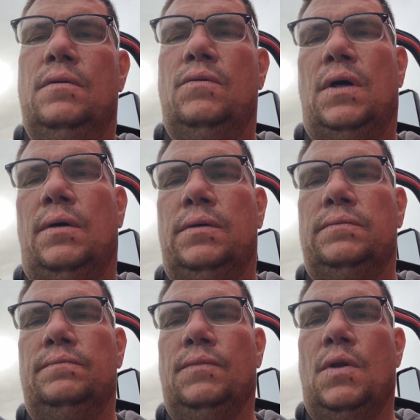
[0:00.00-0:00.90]
Well,
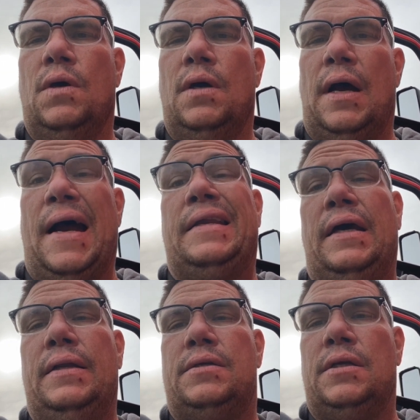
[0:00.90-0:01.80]
I
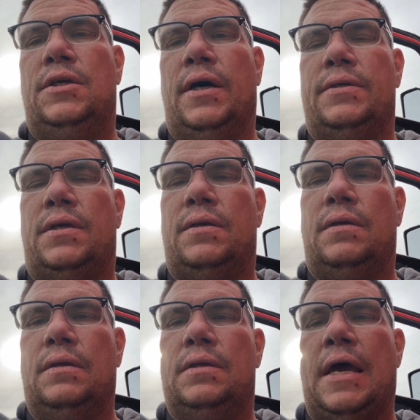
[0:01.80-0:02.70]
did suggest
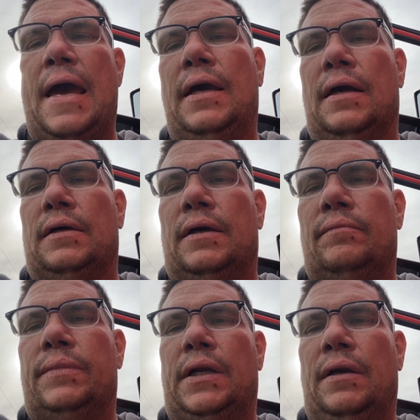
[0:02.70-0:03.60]
taking it,
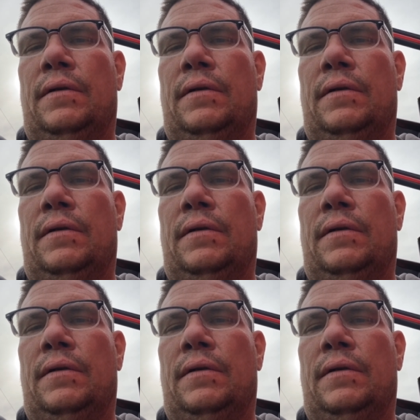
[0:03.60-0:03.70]
but